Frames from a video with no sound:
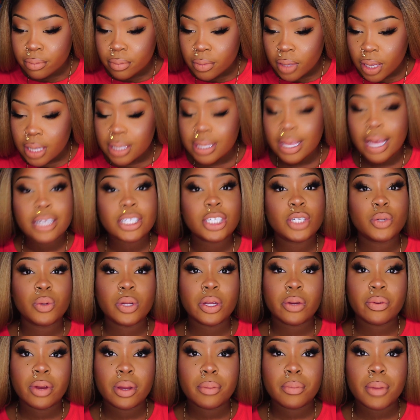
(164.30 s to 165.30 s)
It's actually
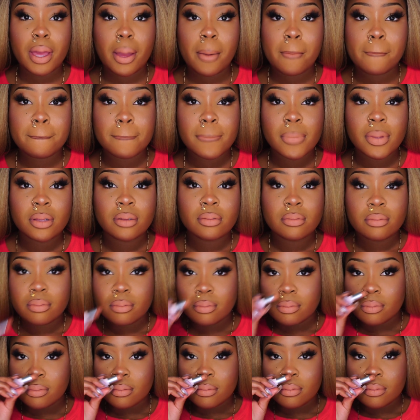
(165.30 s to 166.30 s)
really creamy,
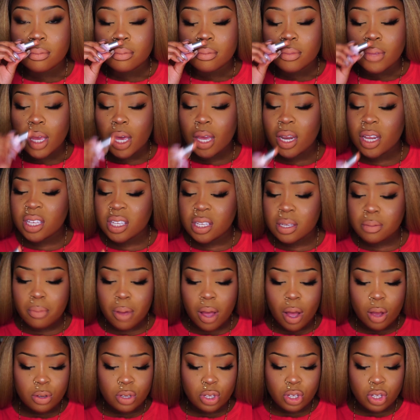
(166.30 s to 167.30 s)
and it
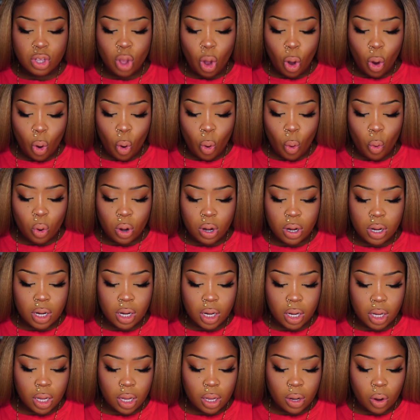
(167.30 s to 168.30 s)
smells so
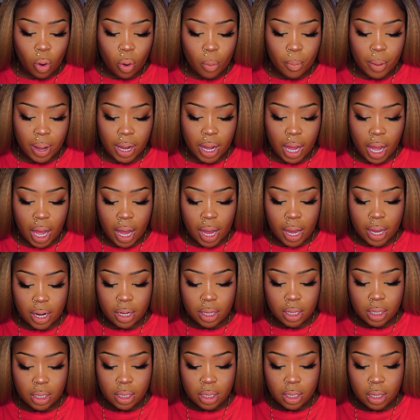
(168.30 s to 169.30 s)
good. Oh my God.
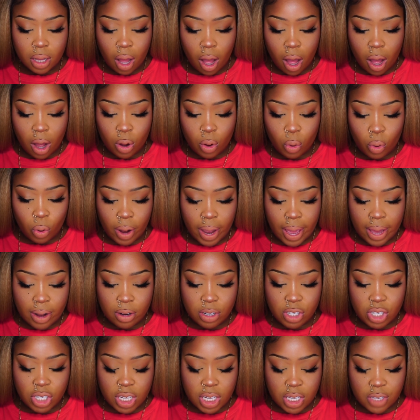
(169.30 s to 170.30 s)
Encore
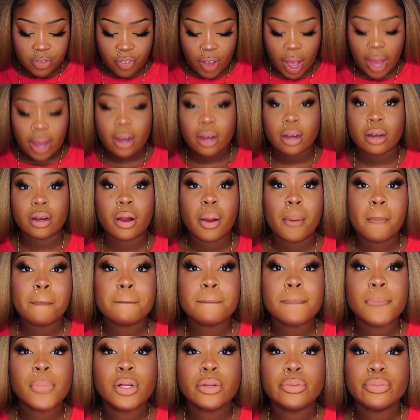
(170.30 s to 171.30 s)
Energy is fire.
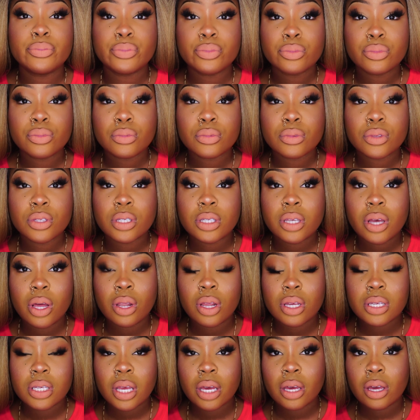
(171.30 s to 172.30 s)
This is how it
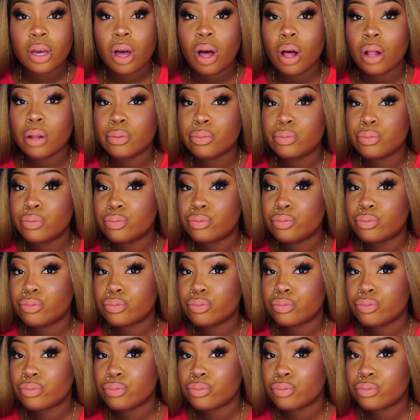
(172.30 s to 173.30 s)
looks like, y'all.
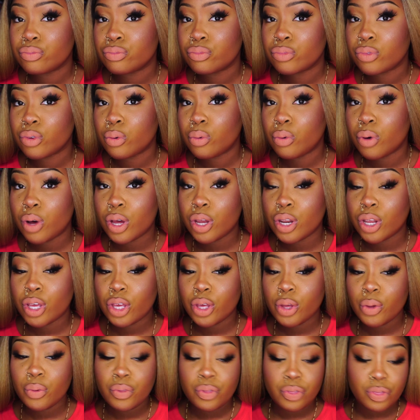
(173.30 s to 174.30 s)
What do
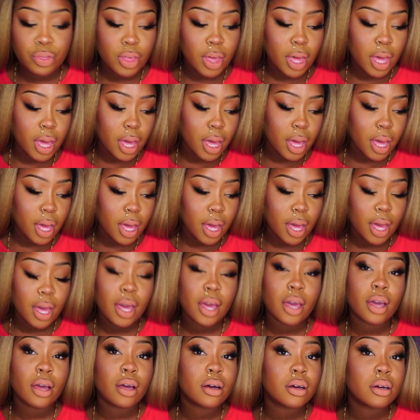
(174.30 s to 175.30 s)
you
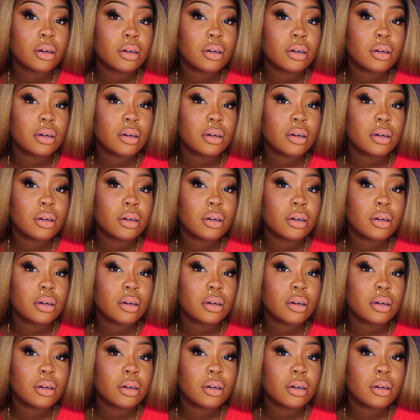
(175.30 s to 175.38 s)
think?